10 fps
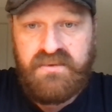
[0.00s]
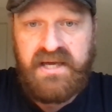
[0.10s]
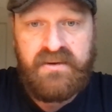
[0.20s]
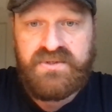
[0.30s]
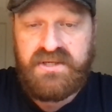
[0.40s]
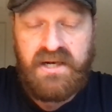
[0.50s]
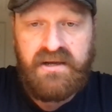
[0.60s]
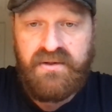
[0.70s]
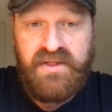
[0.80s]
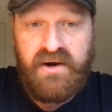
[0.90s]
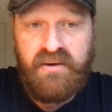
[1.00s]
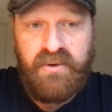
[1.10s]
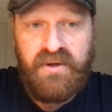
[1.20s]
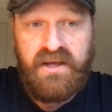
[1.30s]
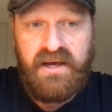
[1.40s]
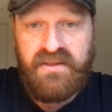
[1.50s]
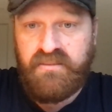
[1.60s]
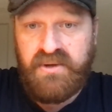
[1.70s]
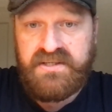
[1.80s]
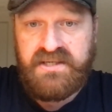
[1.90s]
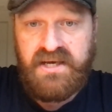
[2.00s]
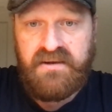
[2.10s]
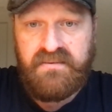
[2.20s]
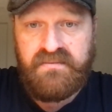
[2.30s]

counseling, therapy, and the PCA.